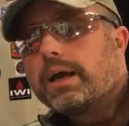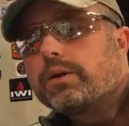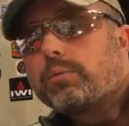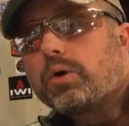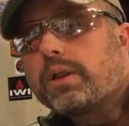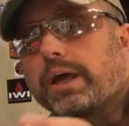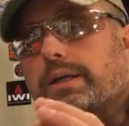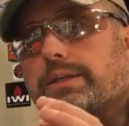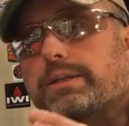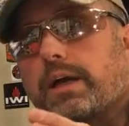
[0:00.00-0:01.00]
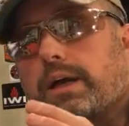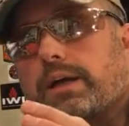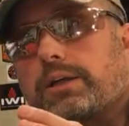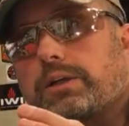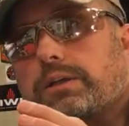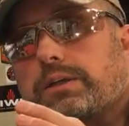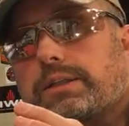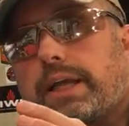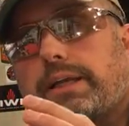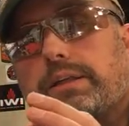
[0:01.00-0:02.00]
They're more like
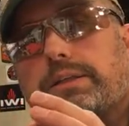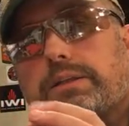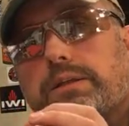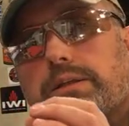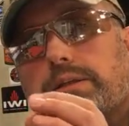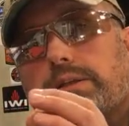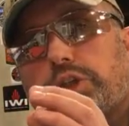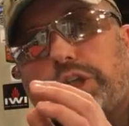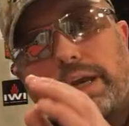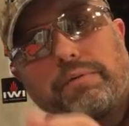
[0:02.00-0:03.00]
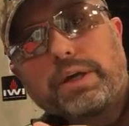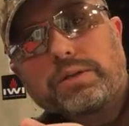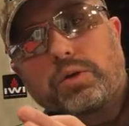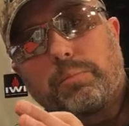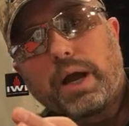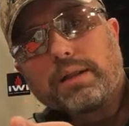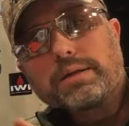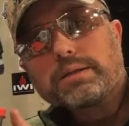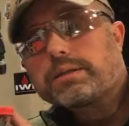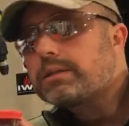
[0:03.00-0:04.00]
stainless shavings or
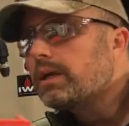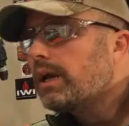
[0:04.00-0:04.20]
pellets,